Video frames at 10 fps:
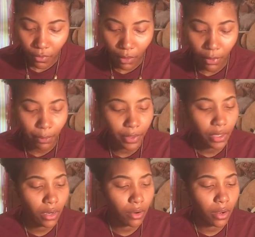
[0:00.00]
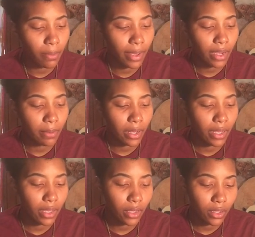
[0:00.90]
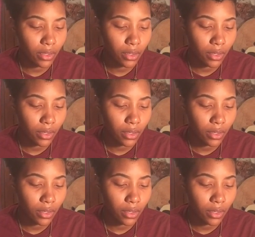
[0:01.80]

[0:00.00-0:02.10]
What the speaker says: I'm gonna put it on the back of my hand,